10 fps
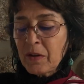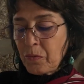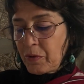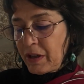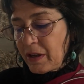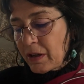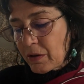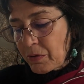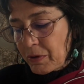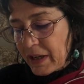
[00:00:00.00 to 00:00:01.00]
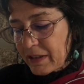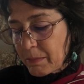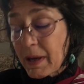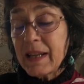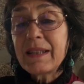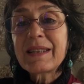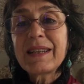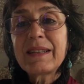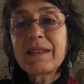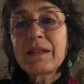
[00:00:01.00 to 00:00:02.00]
we create a
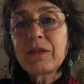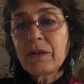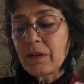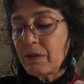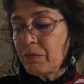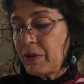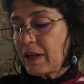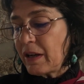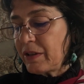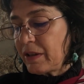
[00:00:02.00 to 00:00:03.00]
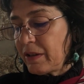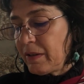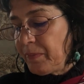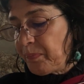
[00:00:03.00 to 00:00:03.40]
mindset regarding